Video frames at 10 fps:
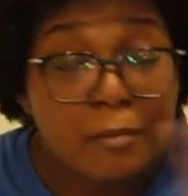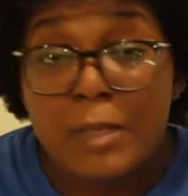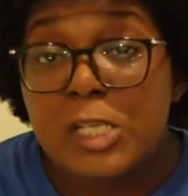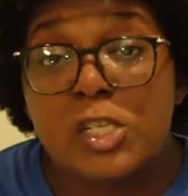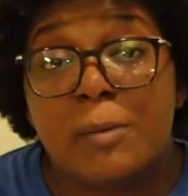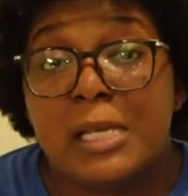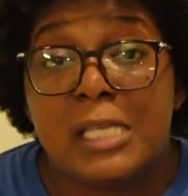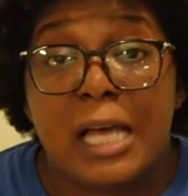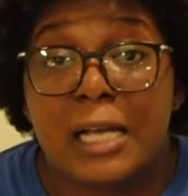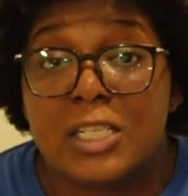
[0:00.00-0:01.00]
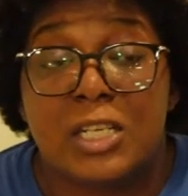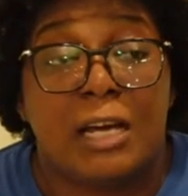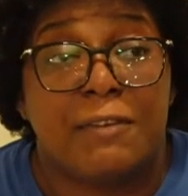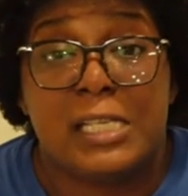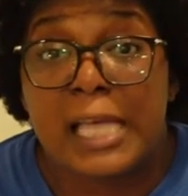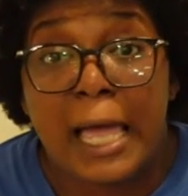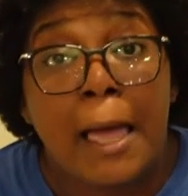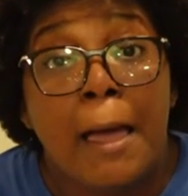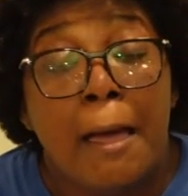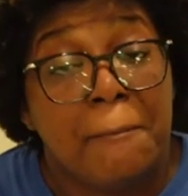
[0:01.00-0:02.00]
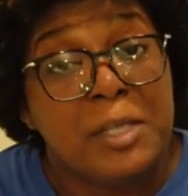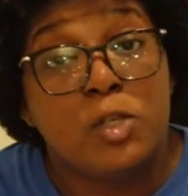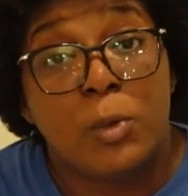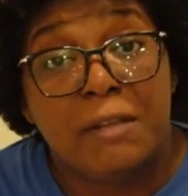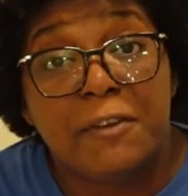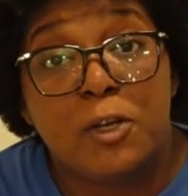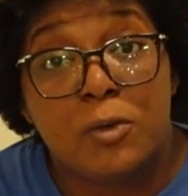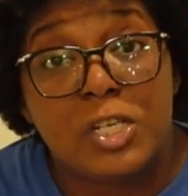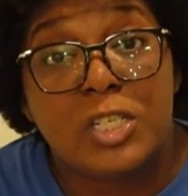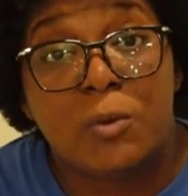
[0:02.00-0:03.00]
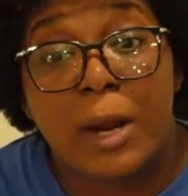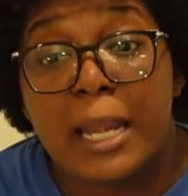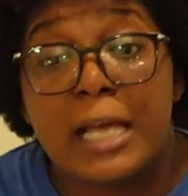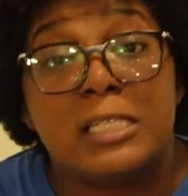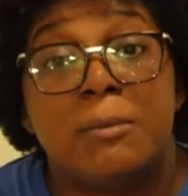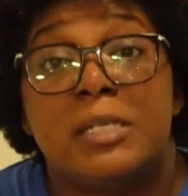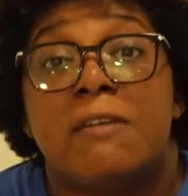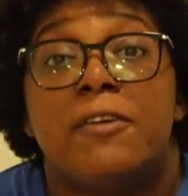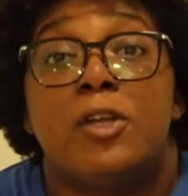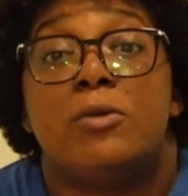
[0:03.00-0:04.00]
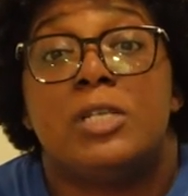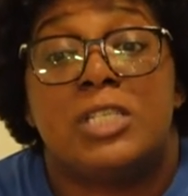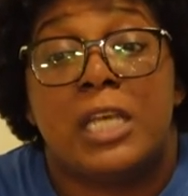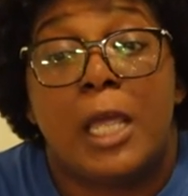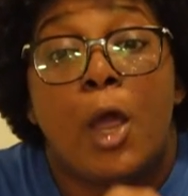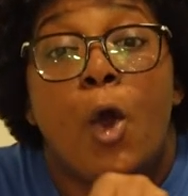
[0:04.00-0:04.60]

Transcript: So she basically called the shit out. And he's like, bitch, you really finna do this shit right now? She's like, bitch, I'm finna do this shit